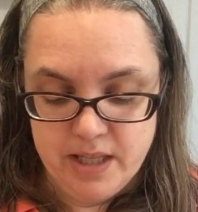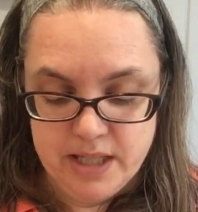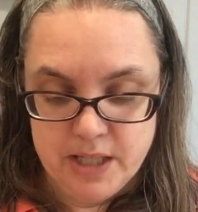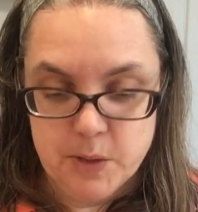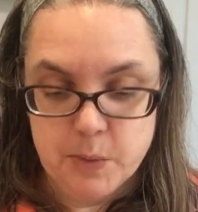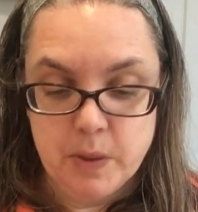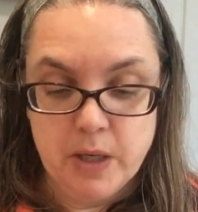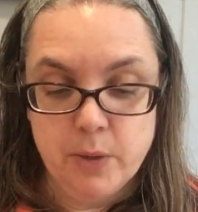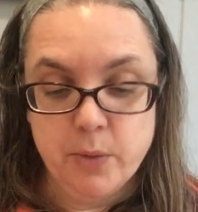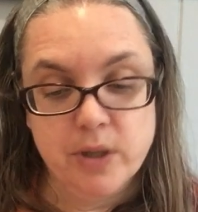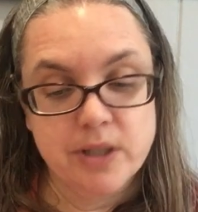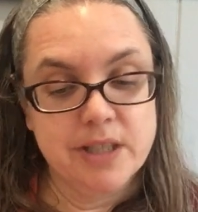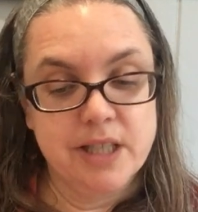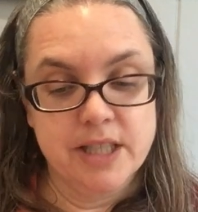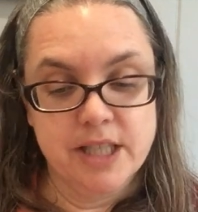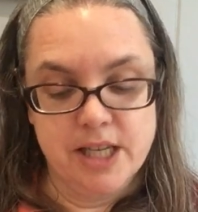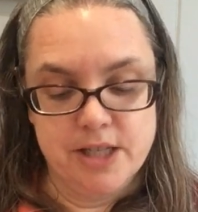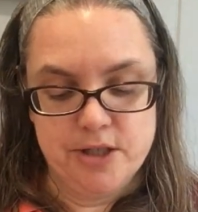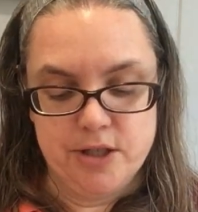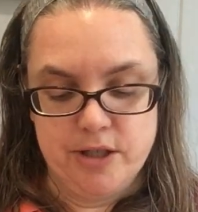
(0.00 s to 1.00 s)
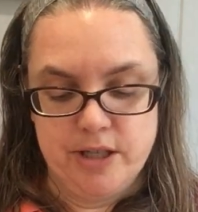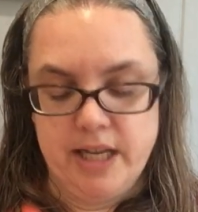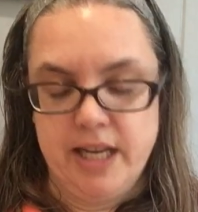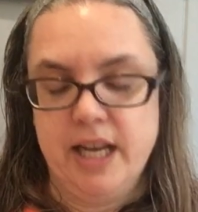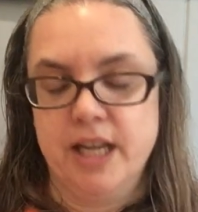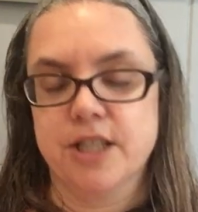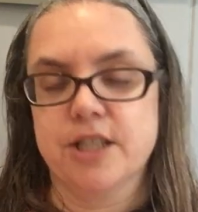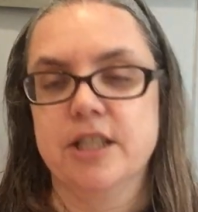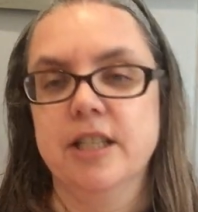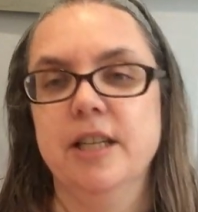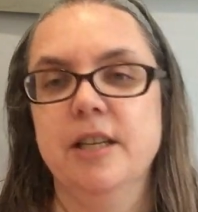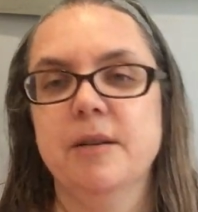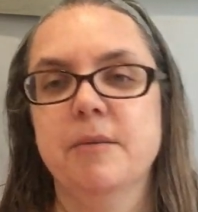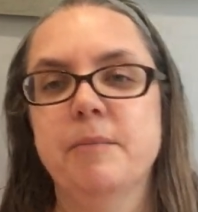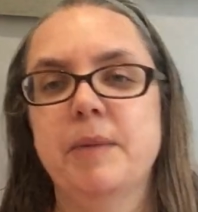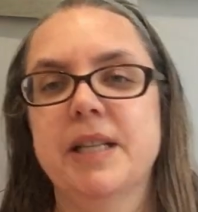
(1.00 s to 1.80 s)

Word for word: This one I worked on yesterday, actually.